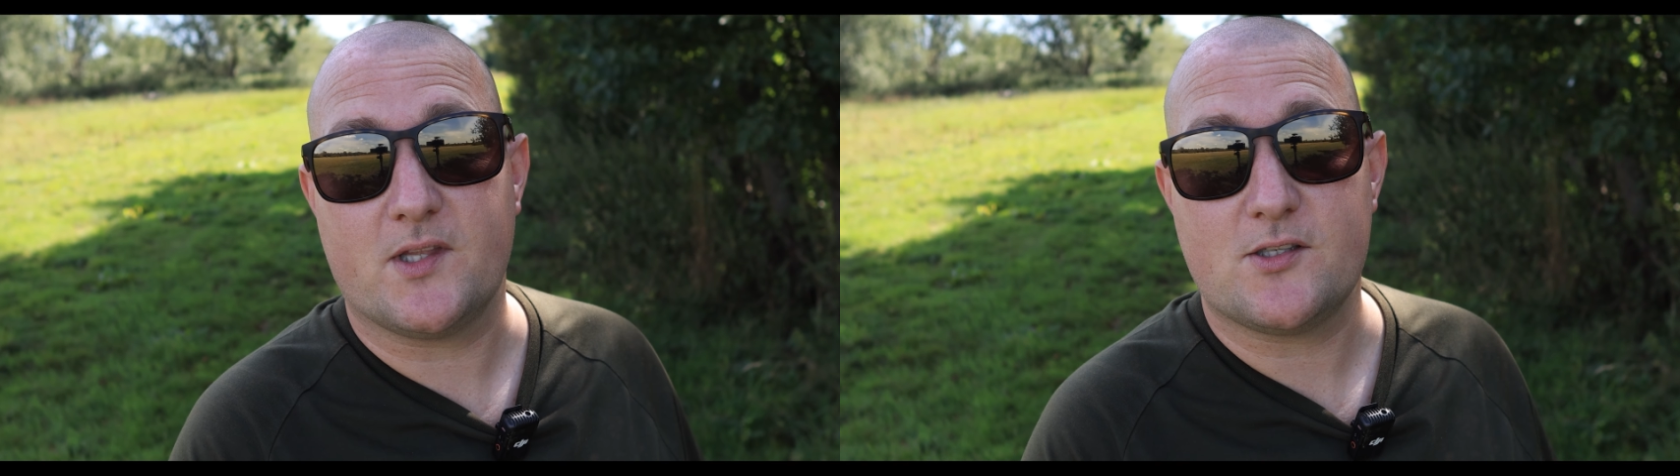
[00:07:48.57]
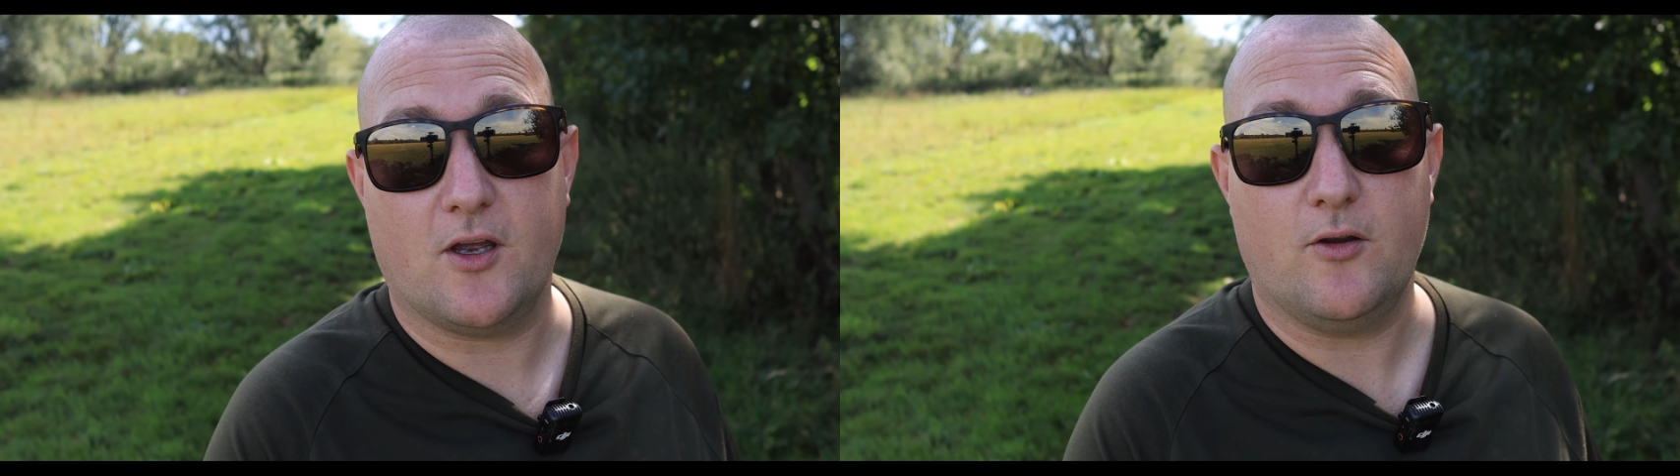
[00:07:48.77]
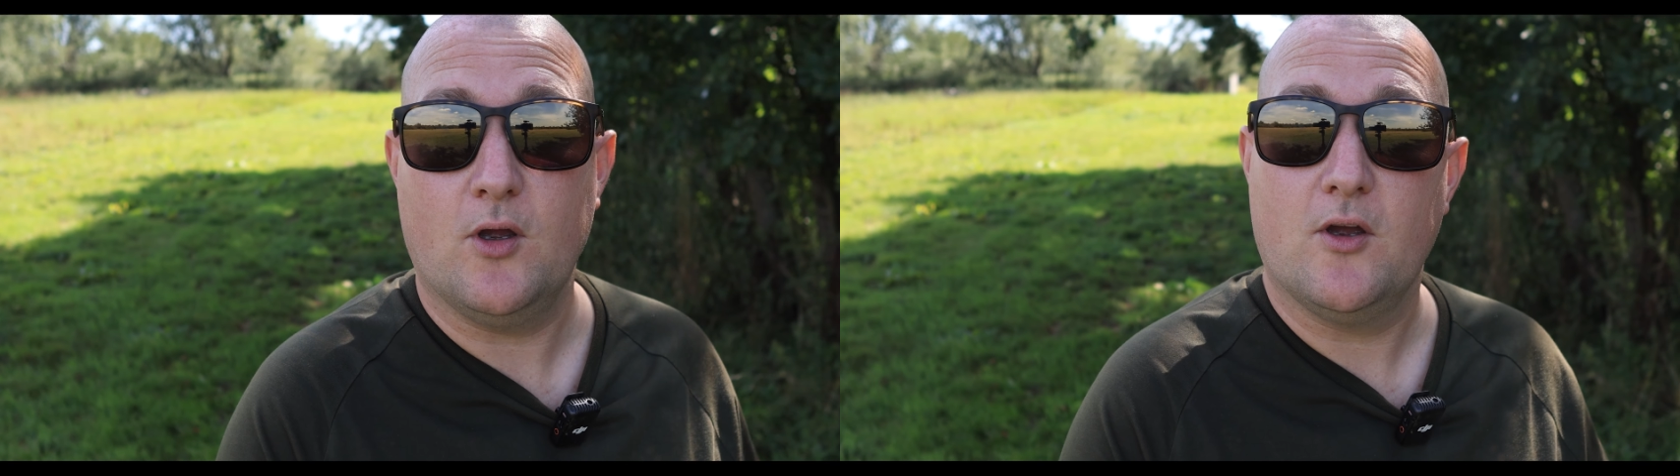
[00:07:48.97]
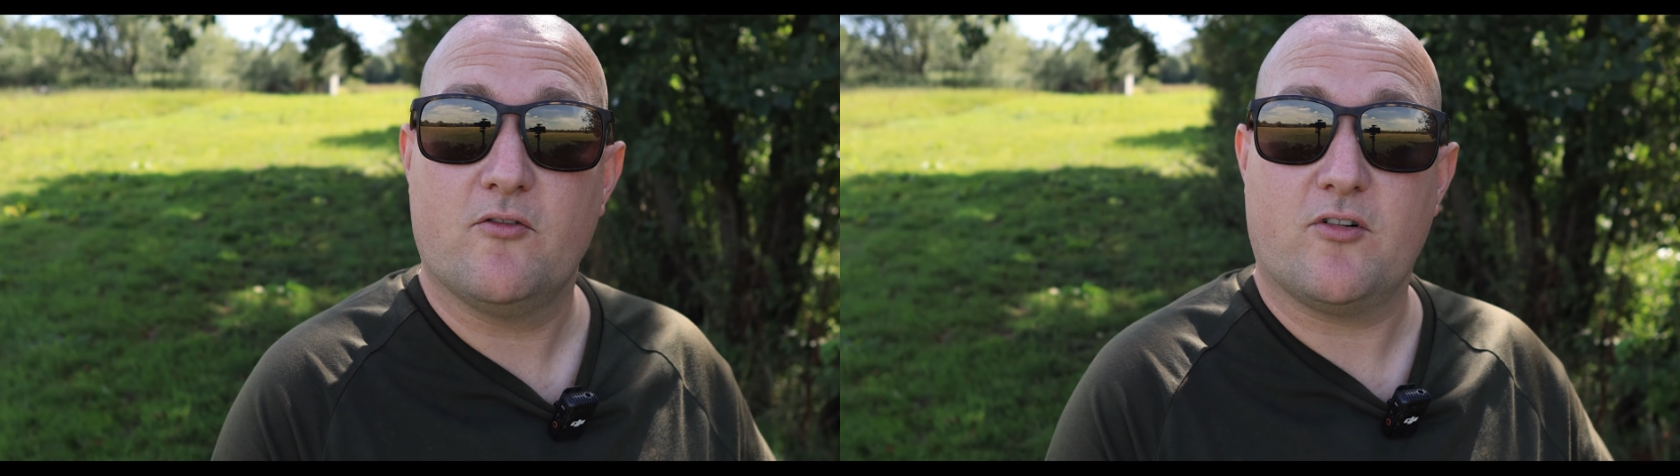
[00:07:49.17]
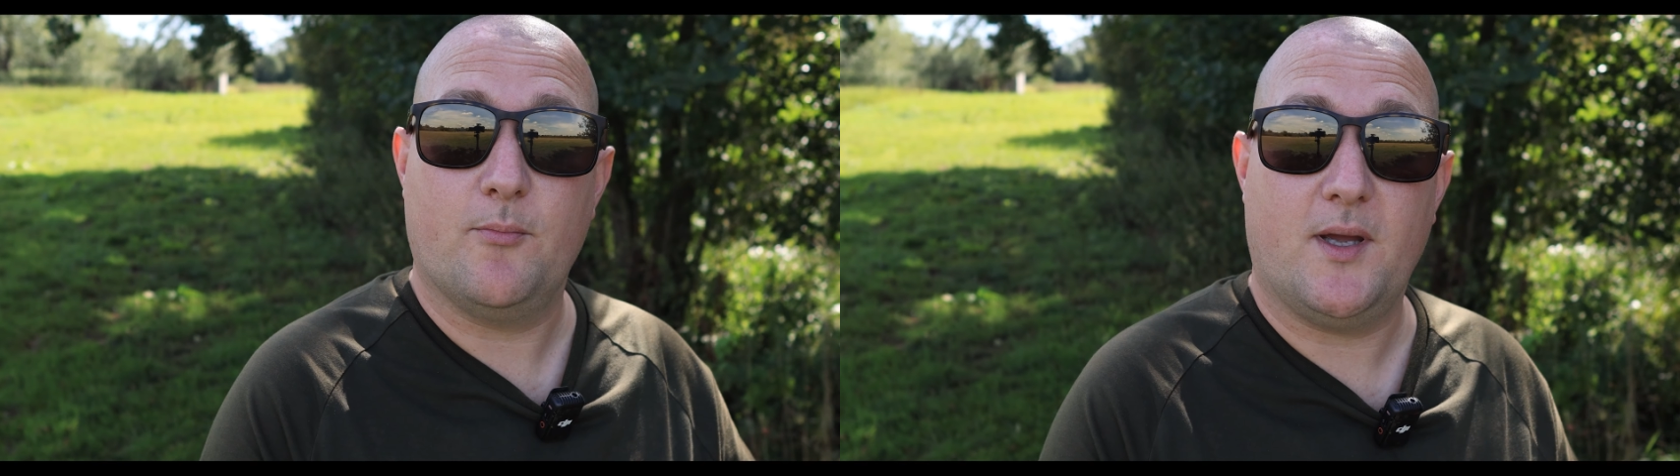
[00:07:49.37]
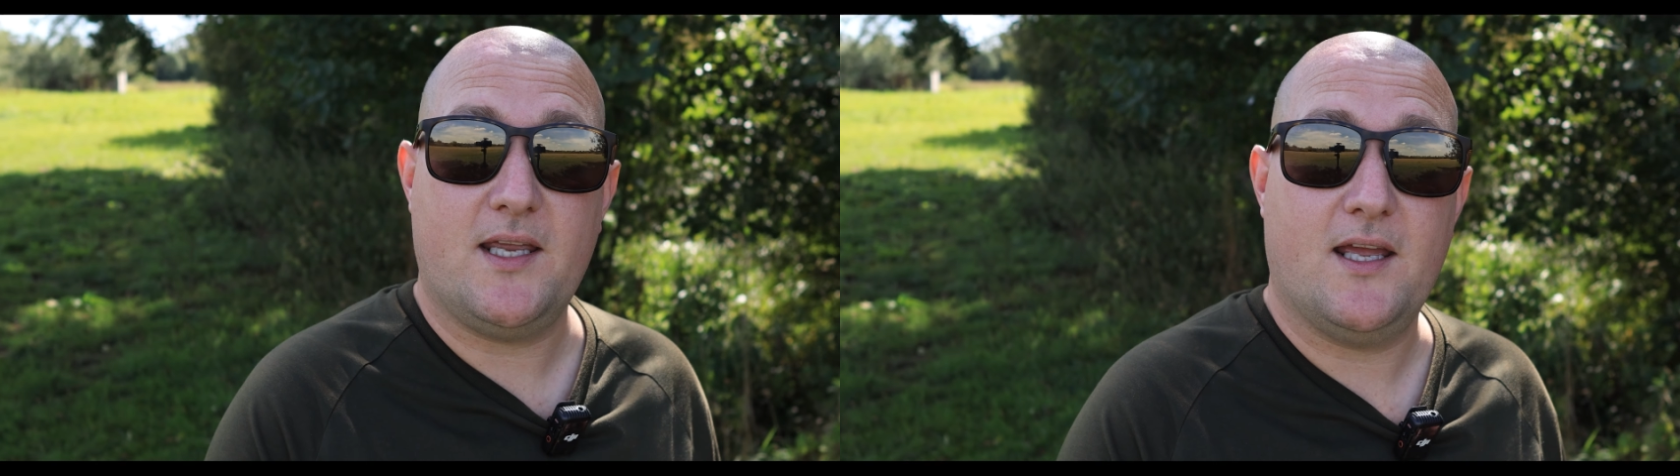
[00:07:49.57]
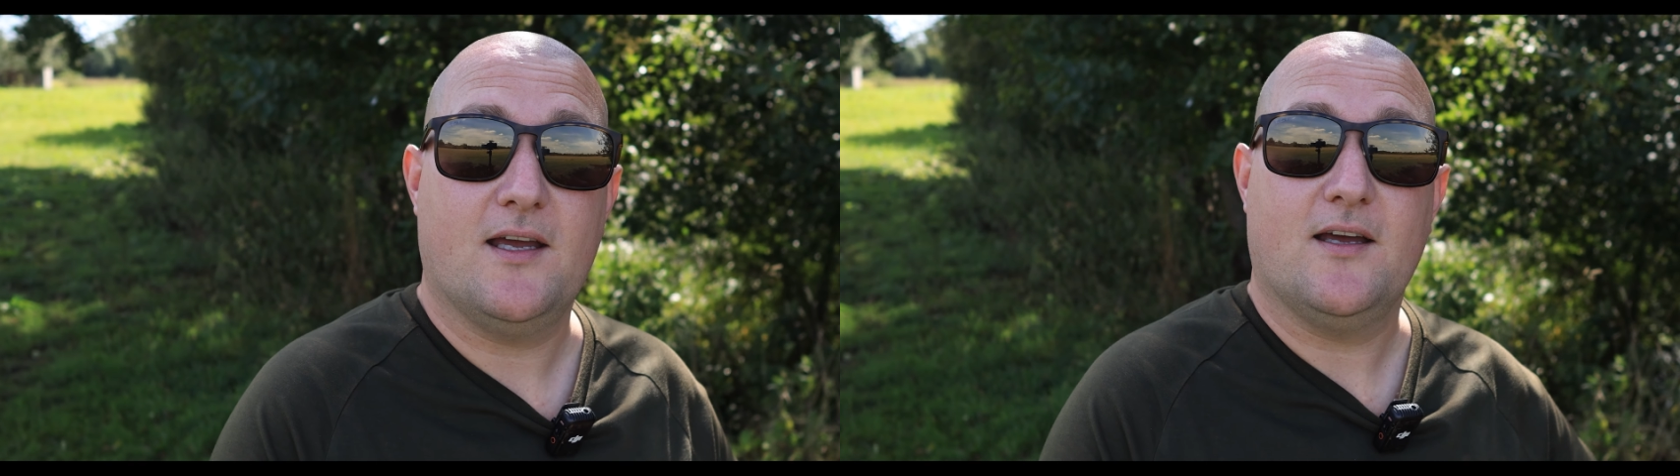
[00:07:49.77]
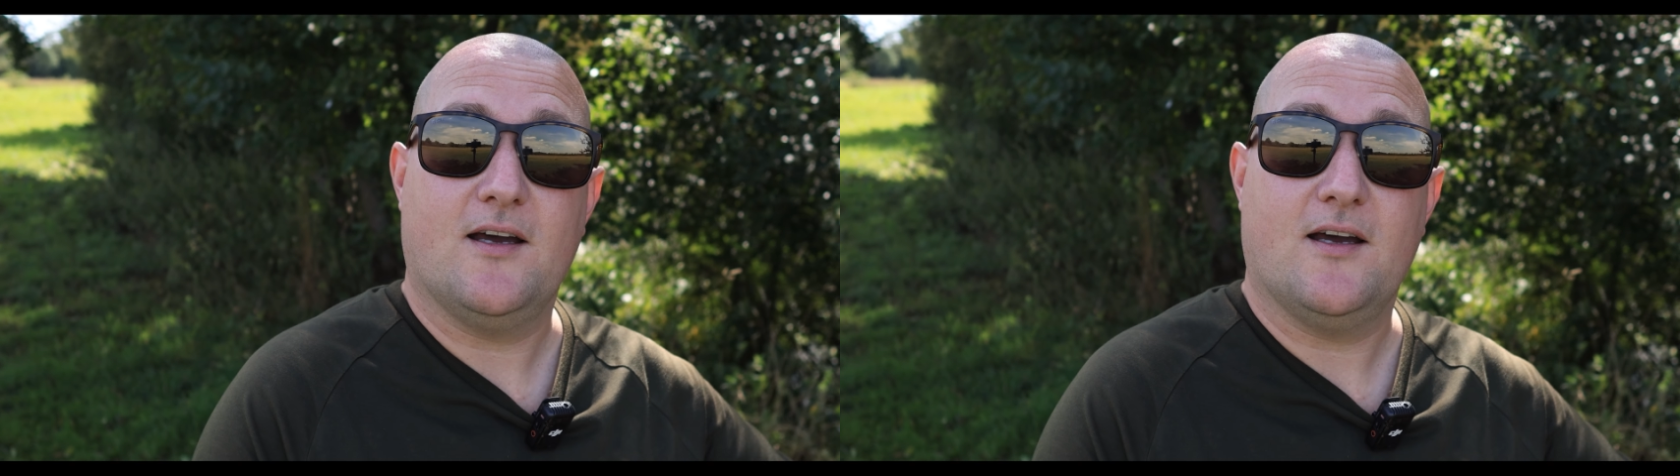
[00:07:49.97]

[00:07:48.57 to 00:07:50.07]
So from me,